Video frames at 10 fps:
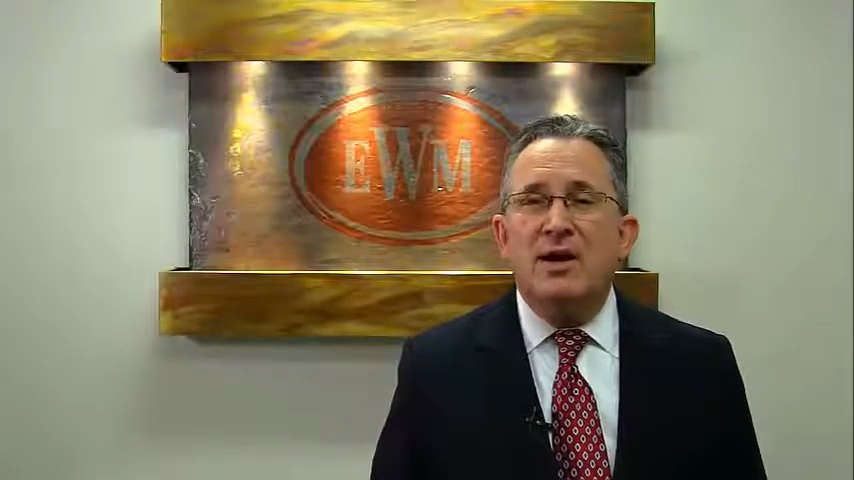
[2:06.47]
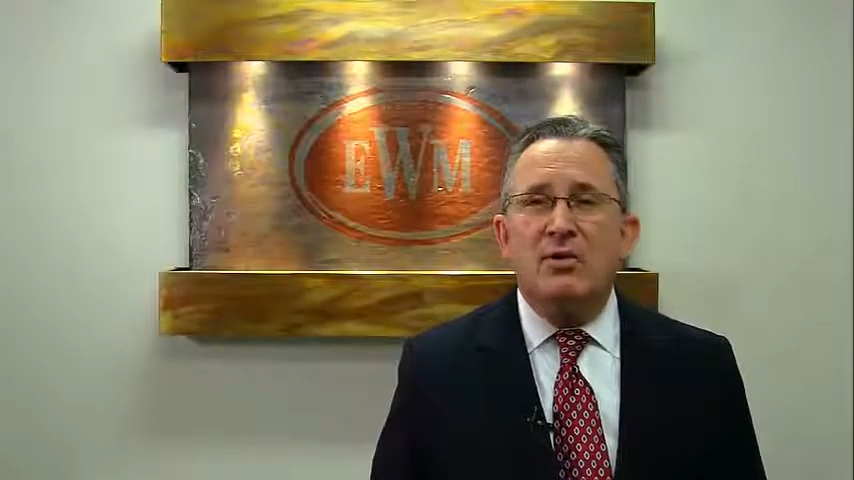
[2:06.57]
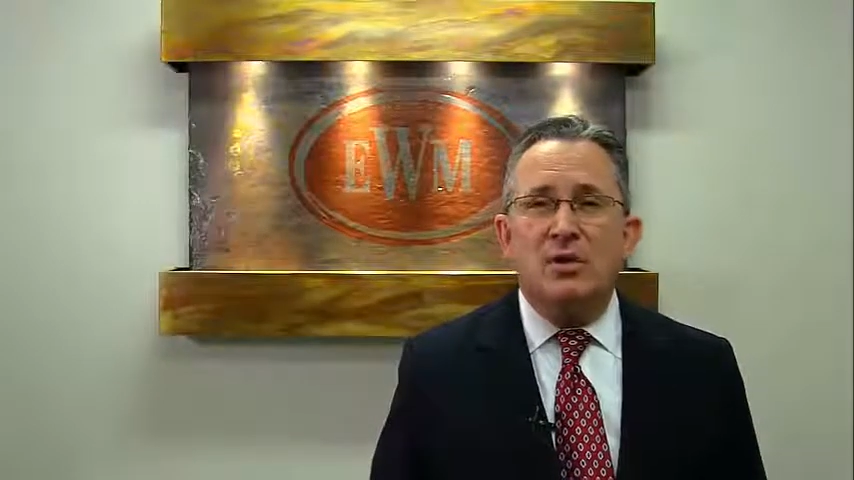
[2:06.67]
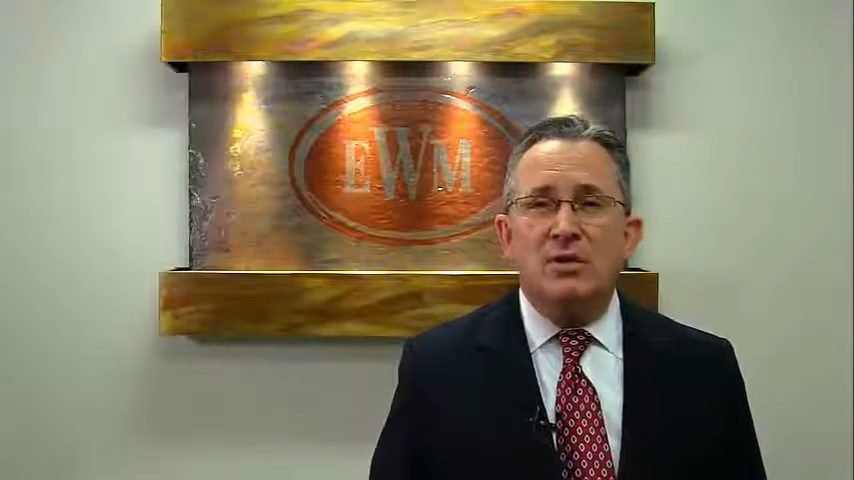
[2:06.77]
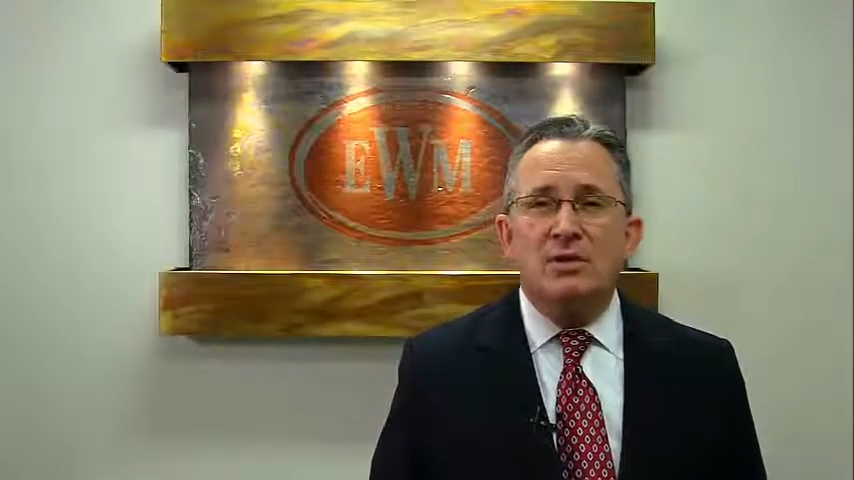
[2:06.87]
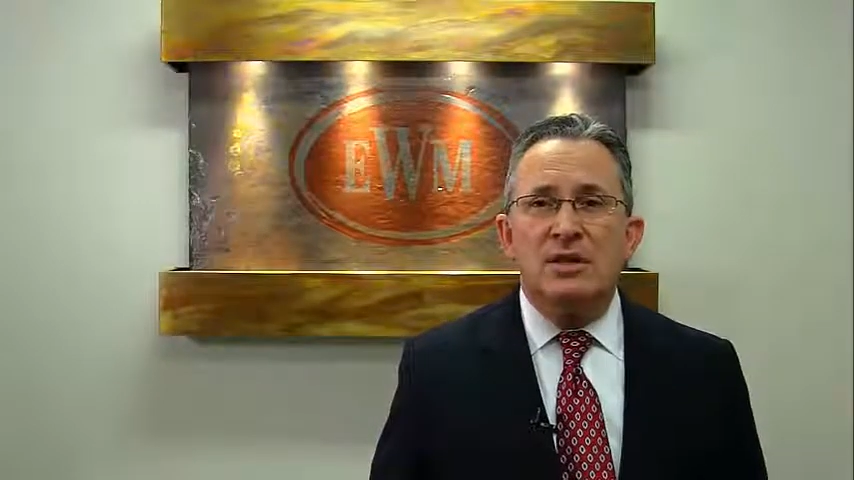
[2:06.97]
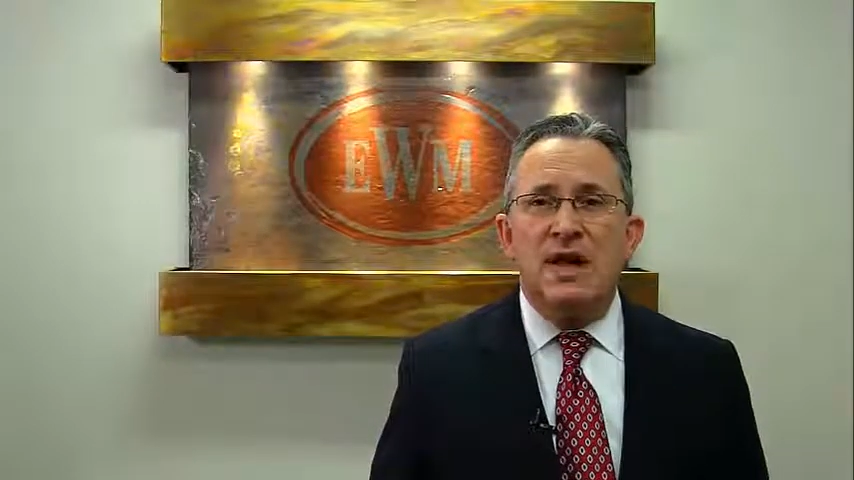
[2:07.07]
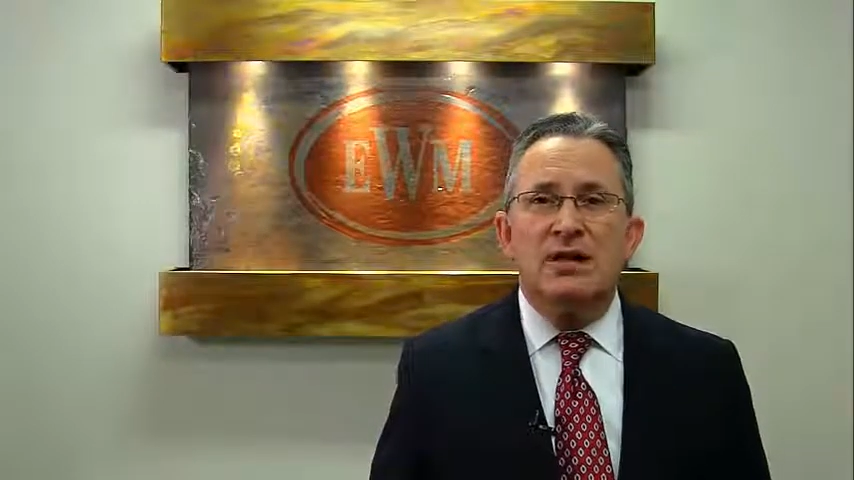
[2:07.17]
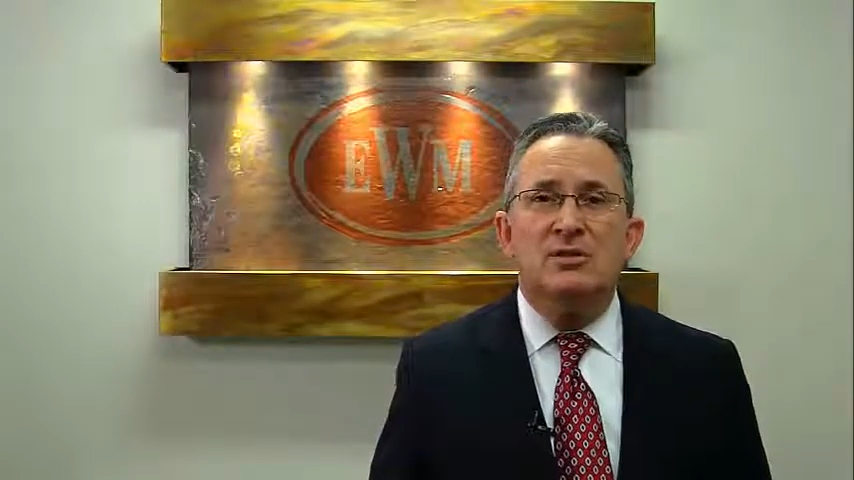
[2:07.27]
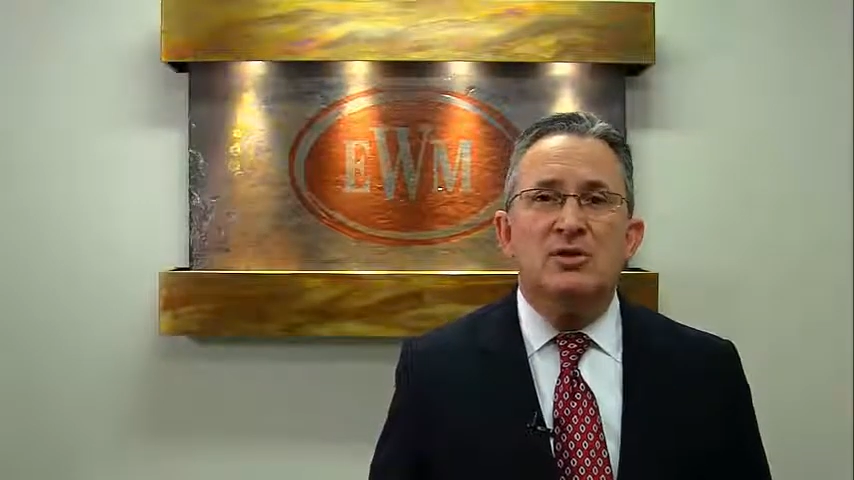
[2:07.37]
out what it's
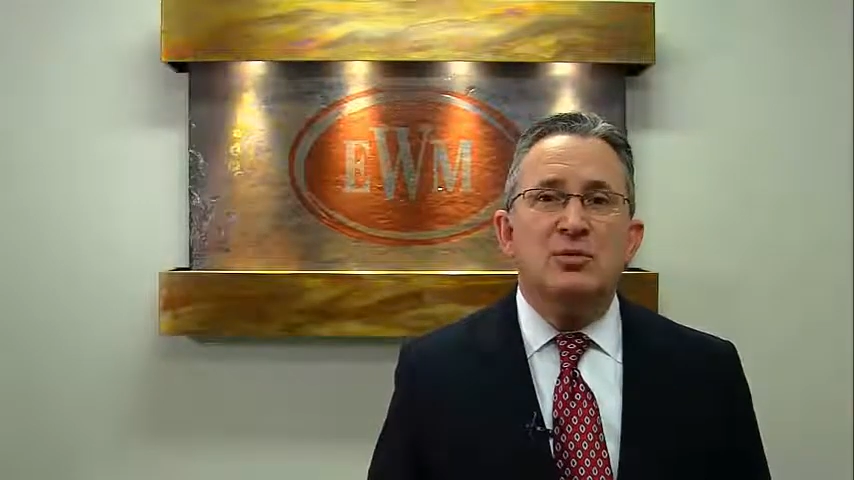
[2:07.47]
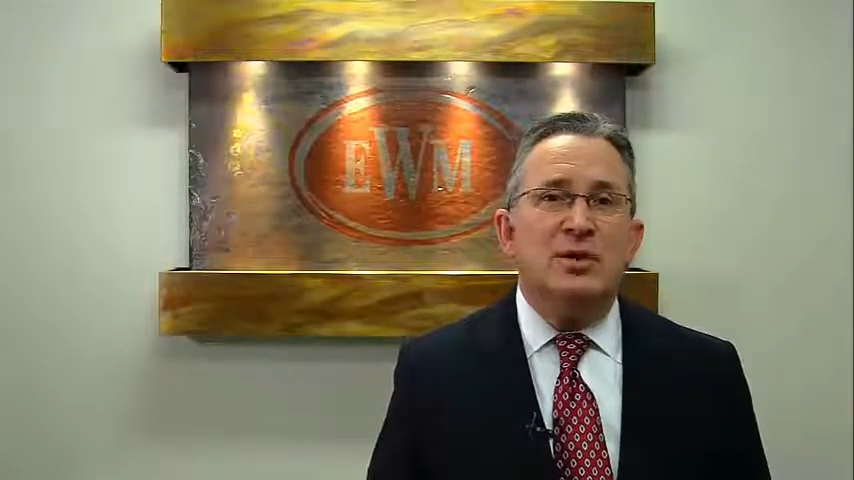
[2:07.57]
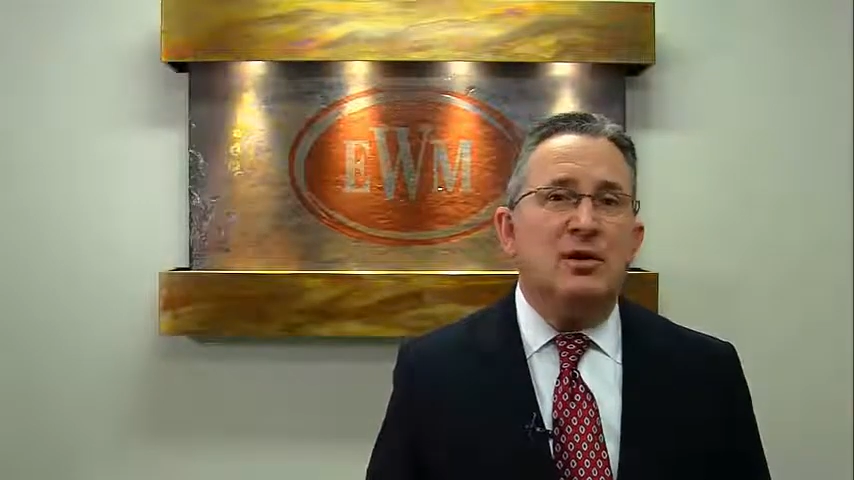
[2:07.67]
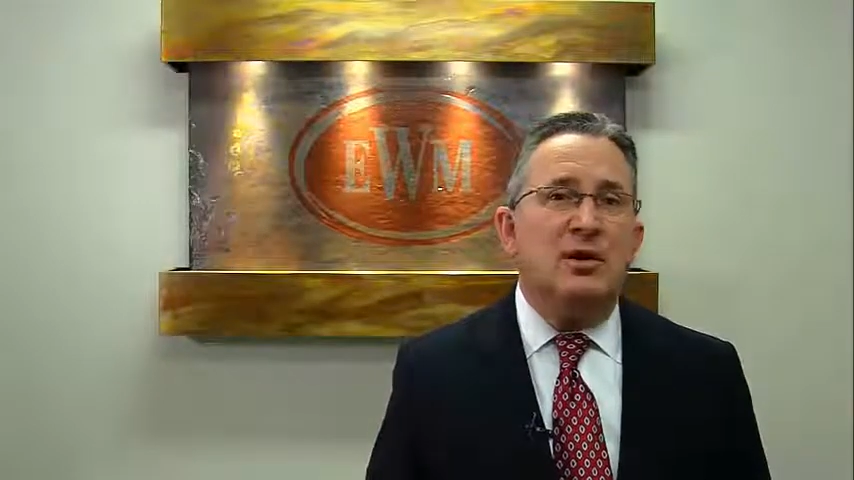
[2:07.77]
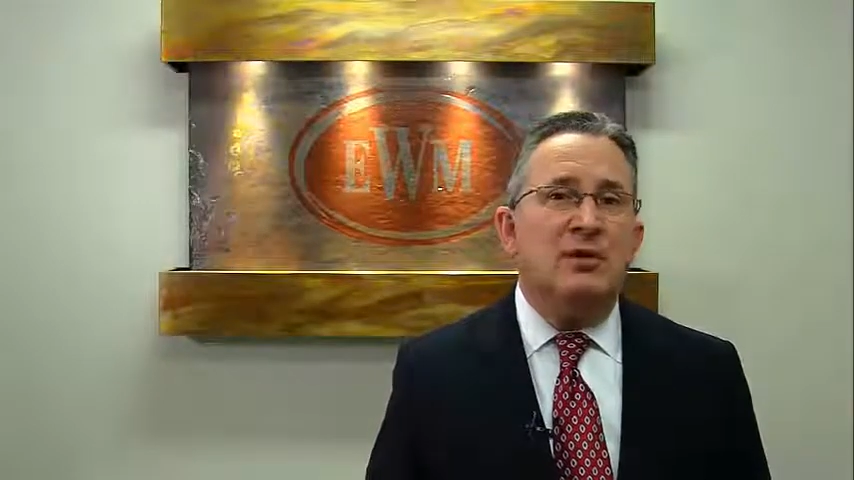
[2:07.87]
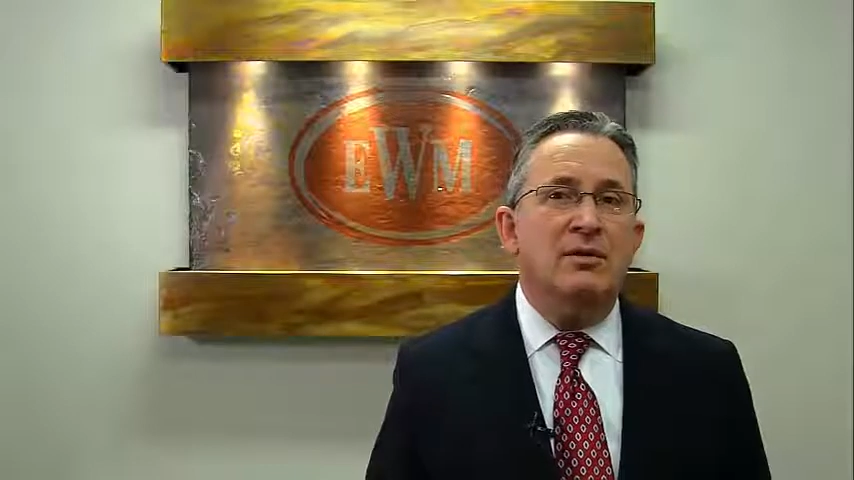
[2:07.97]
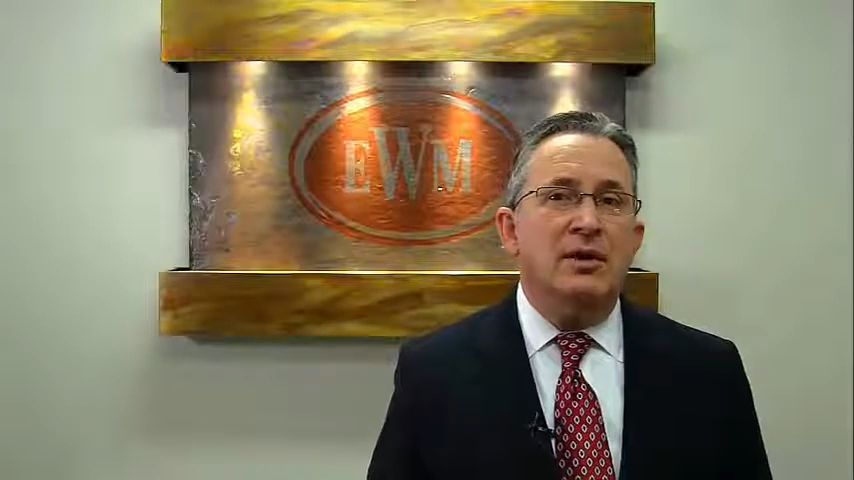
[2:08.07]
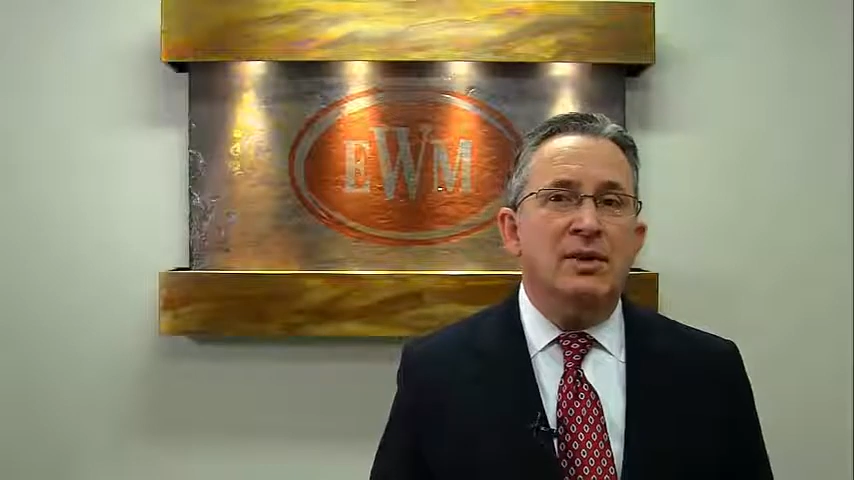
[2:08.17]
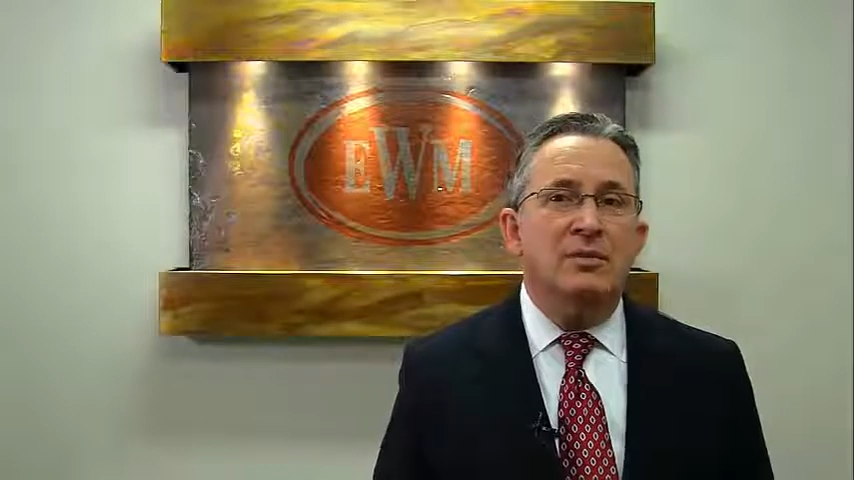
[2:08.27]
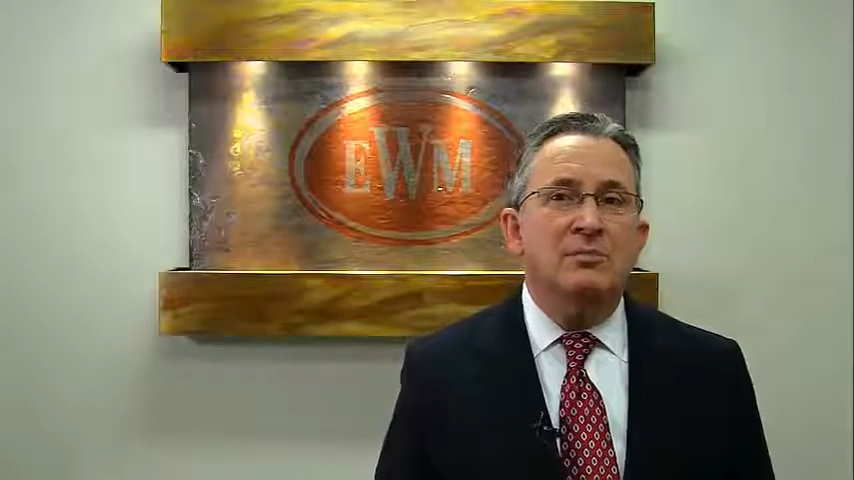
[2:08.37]
like to be on
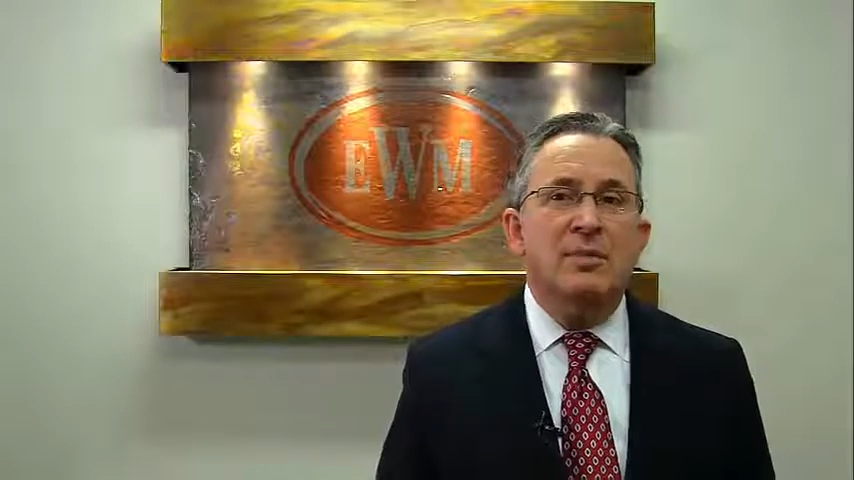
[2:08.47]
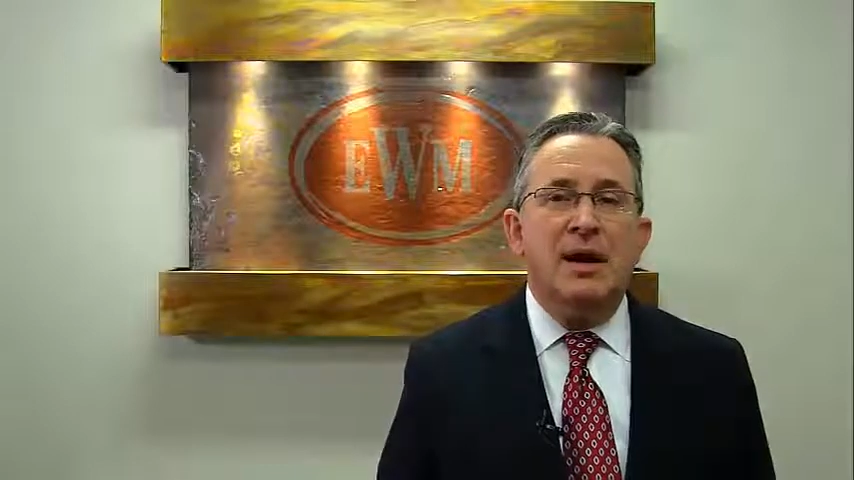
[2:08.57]
the